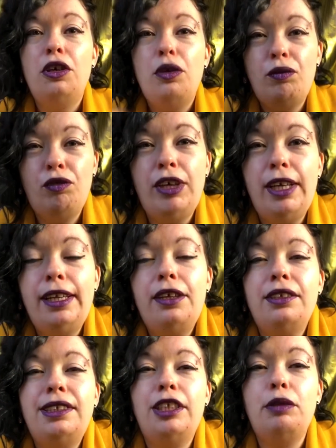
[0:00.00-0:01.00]
Really
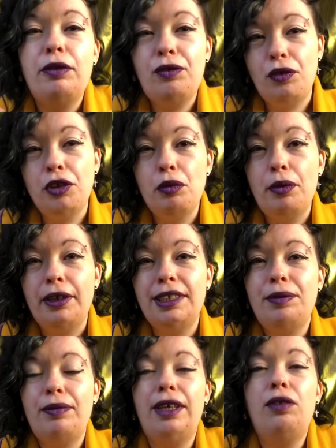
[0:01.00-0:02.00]
consider before you buy
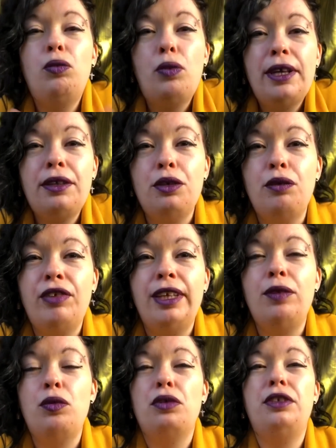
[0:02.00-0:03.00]
something whether you really
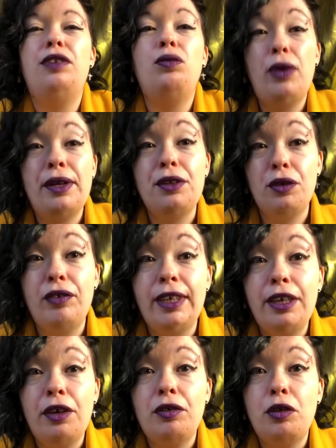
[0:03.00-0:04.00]
want it, whether you're really
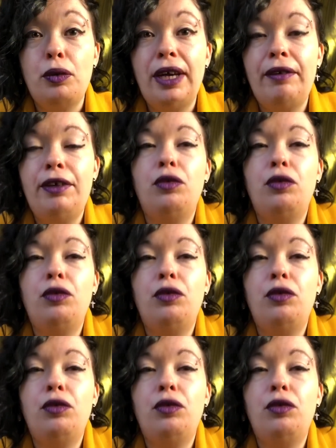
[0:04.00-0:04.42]
going to wear it,